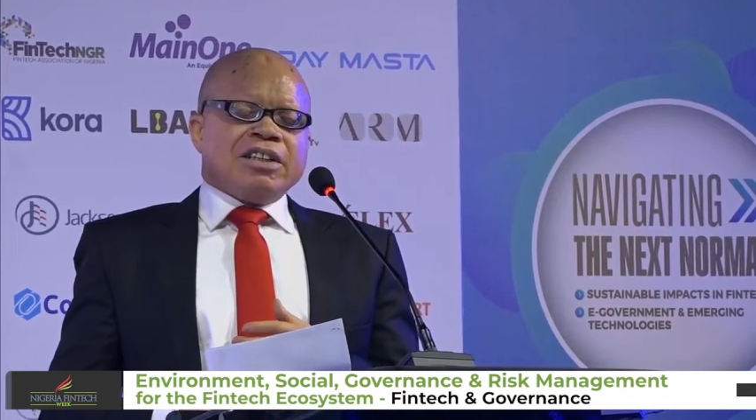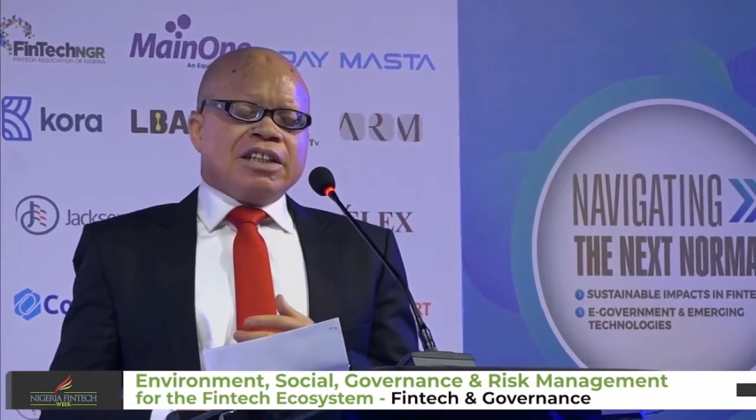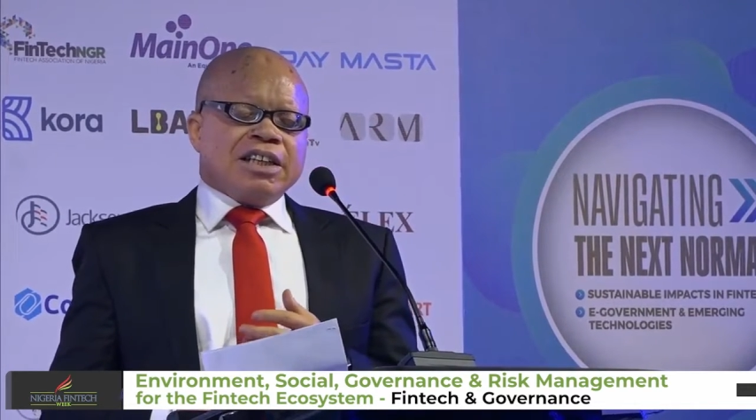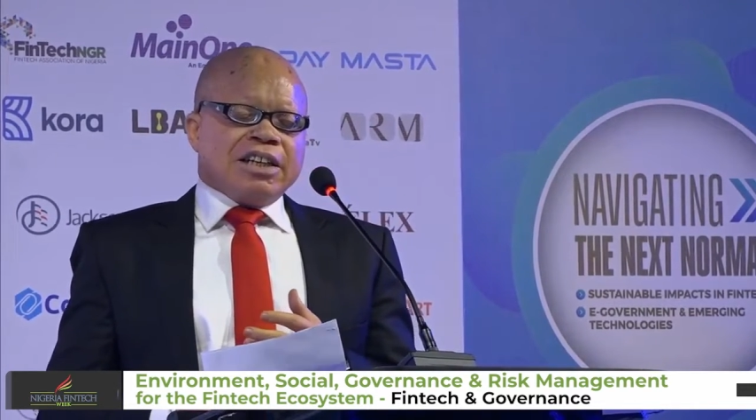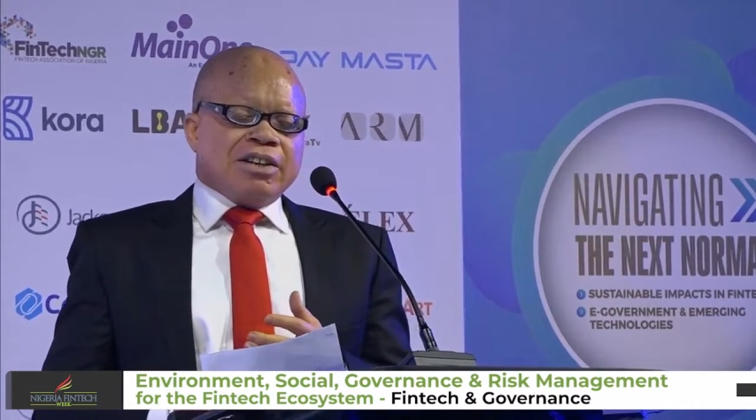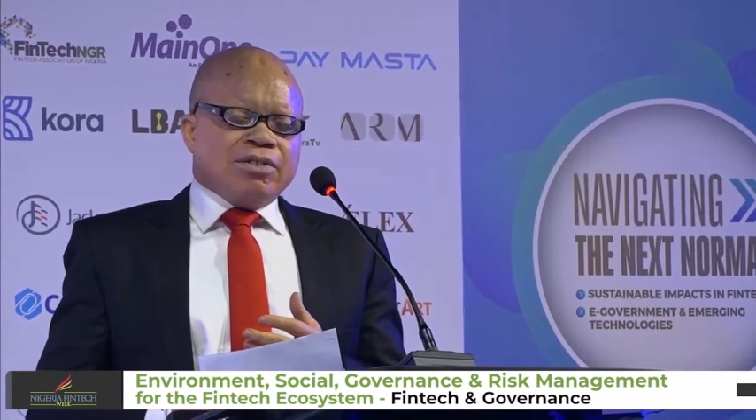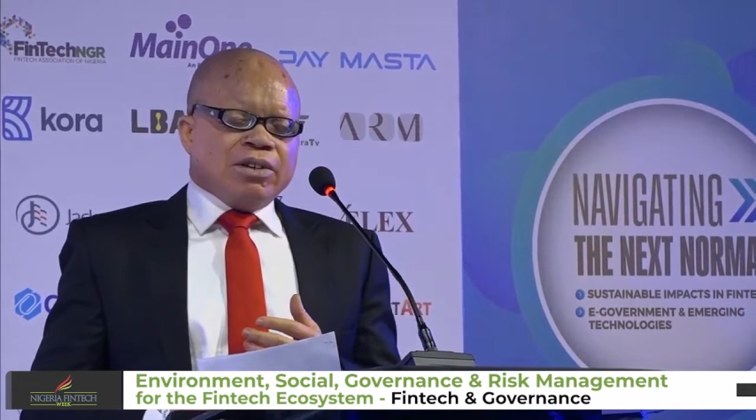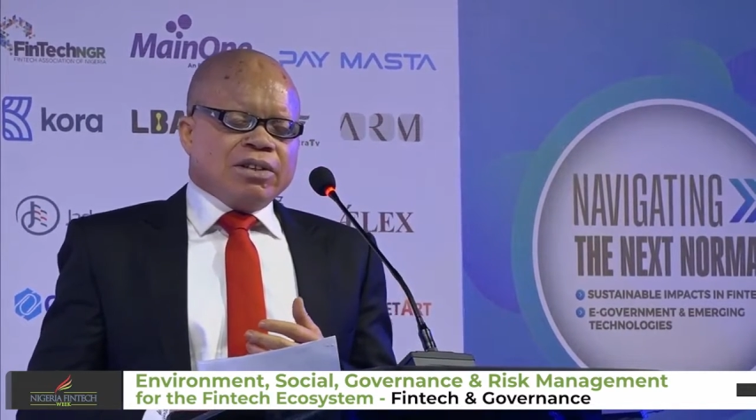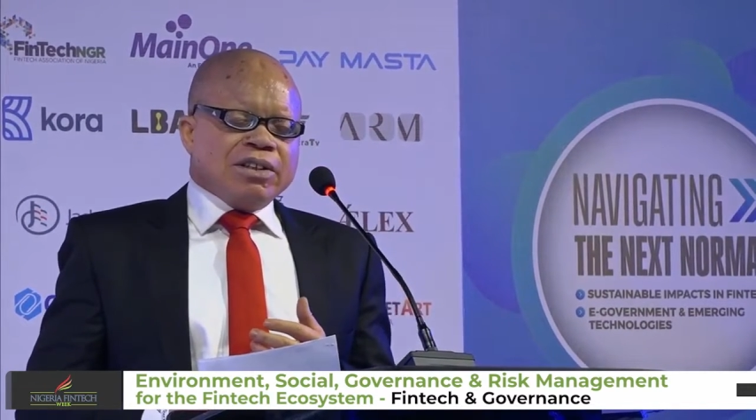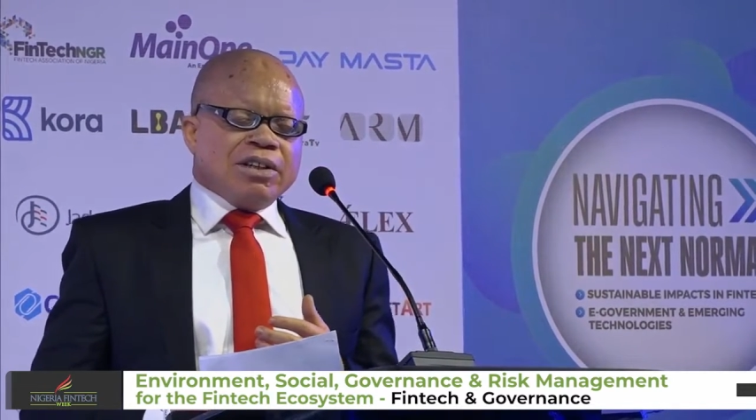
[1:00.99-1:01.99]

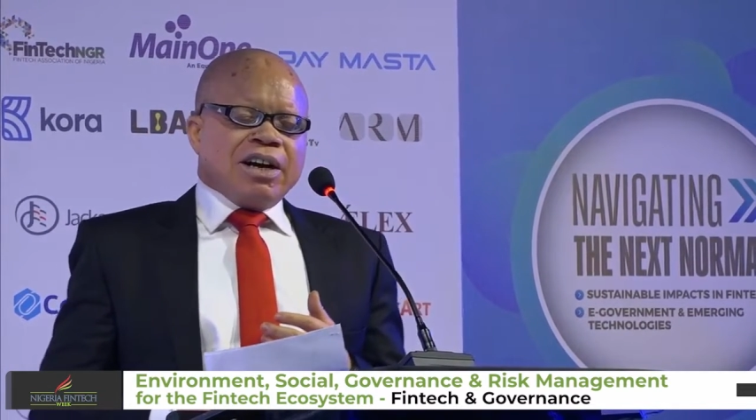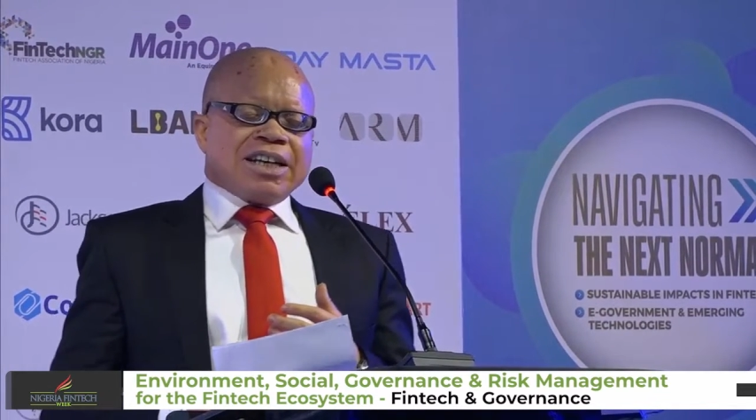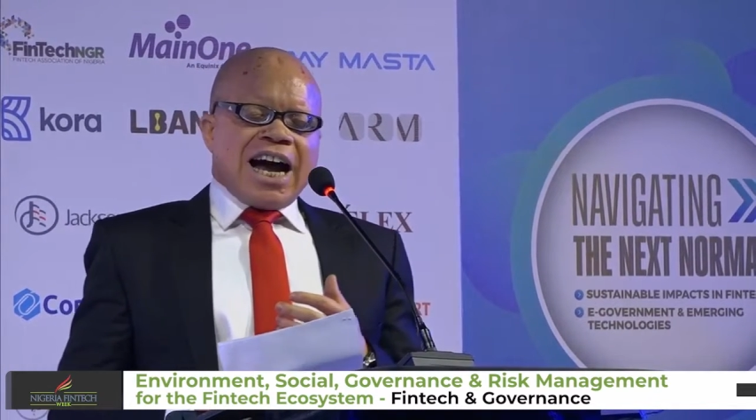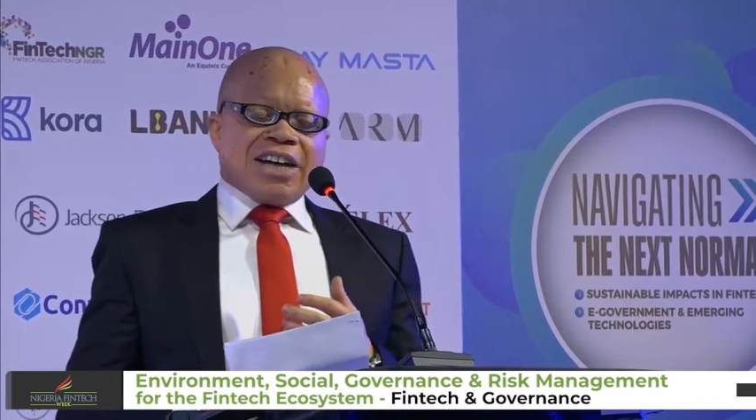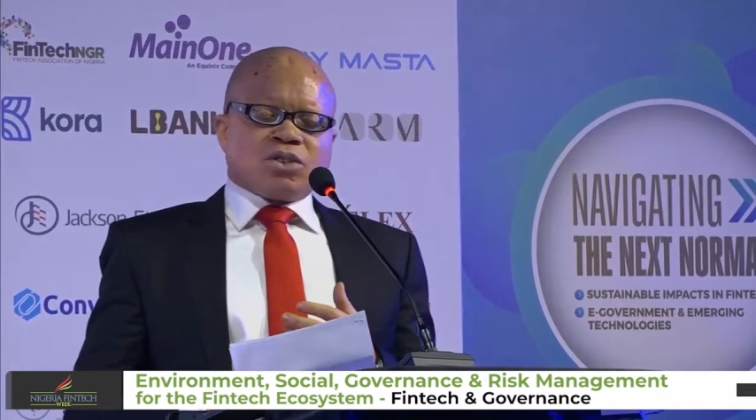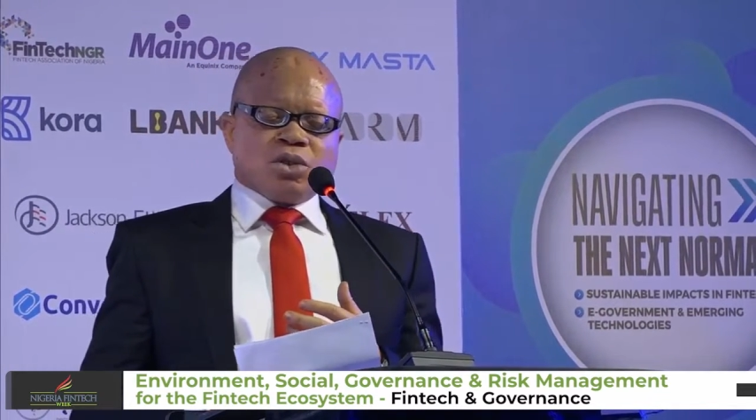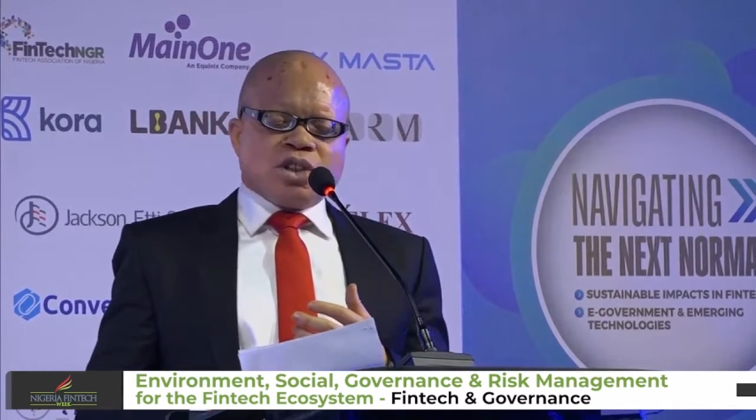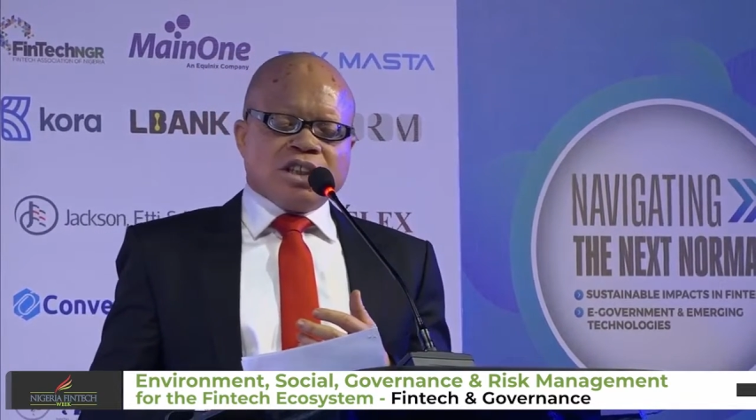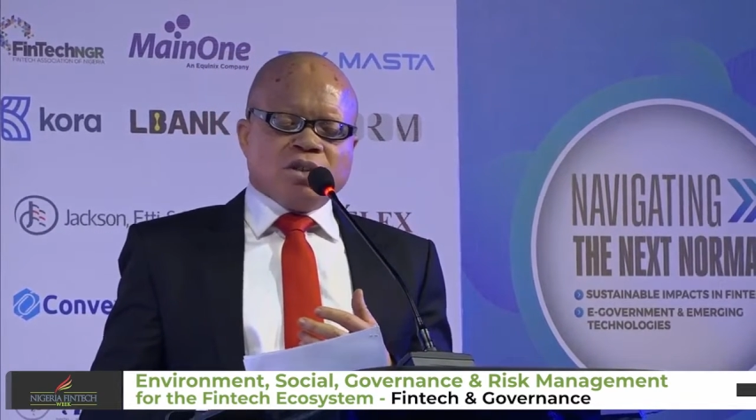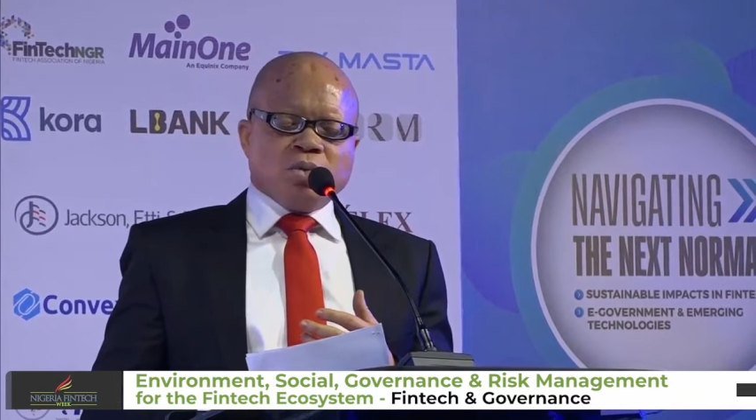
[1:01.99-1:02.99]
that has to
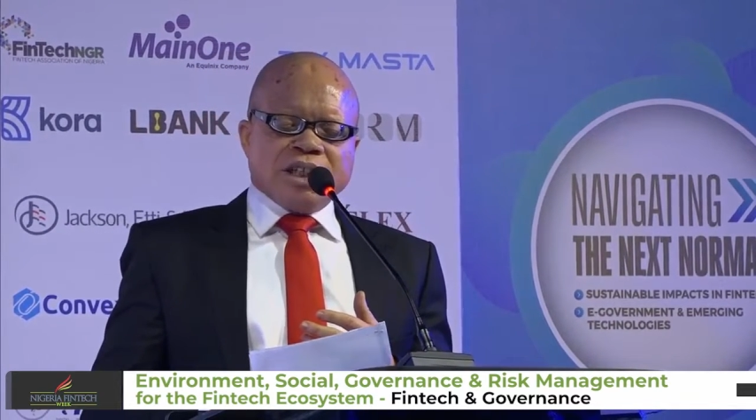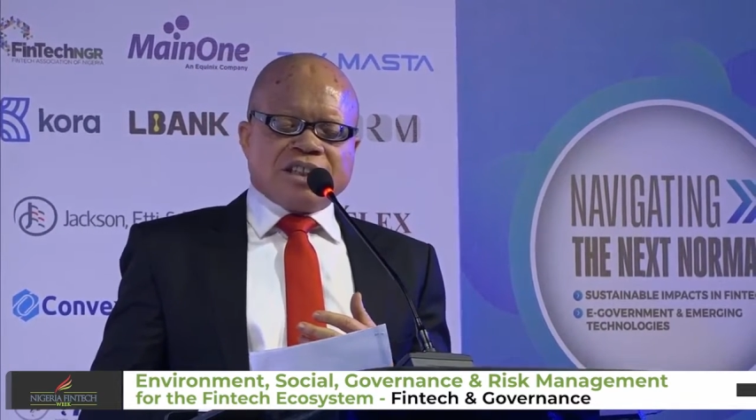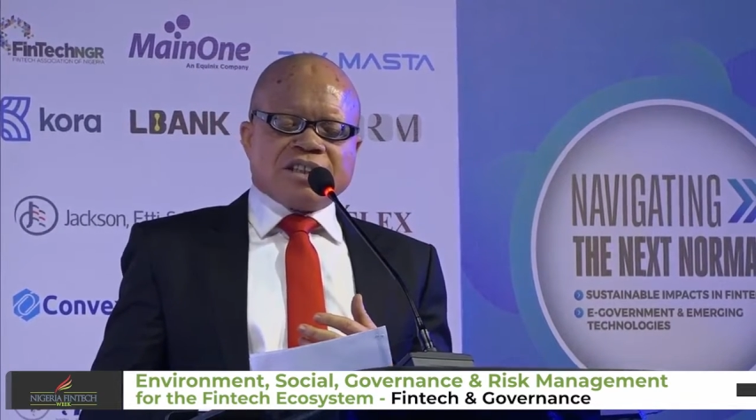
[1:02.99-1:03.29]
deal with